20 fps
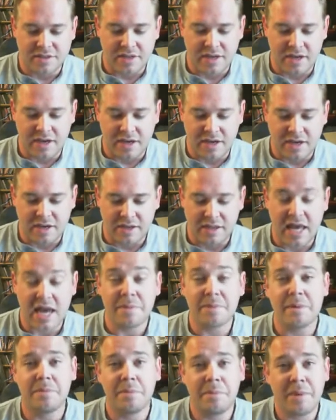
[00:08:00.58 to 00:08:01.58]
a lot of
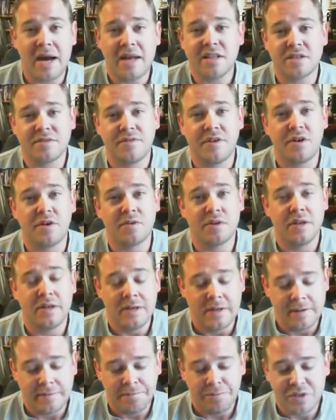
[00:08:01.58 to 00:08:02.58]
people buy this phone.
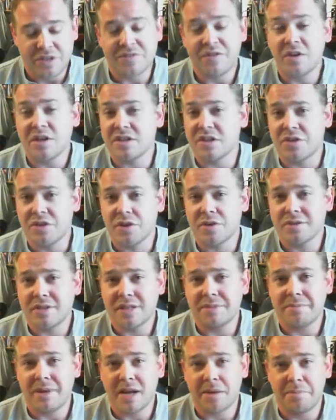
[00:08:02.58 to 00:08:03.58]
This phone has a
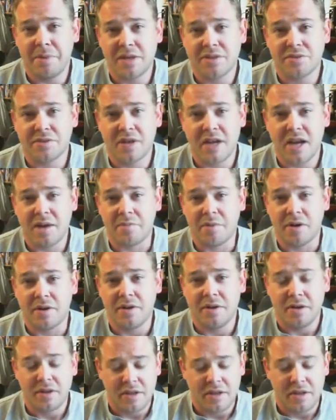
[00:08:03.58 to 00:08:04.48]
13 megapixel camera,